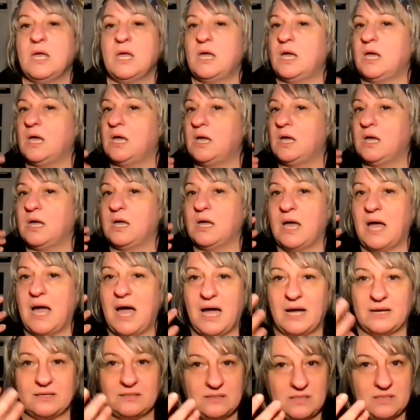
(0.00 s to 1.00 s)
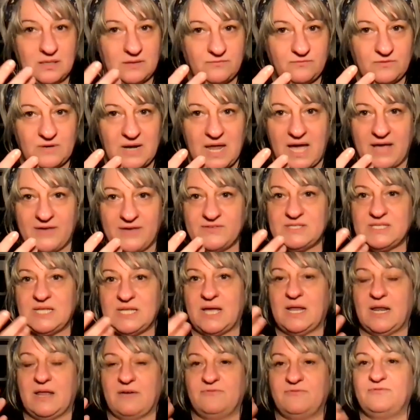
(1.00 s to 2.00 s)
active
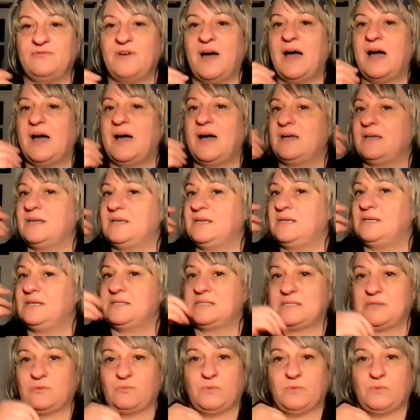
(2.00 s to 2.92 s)
lifestyle advice,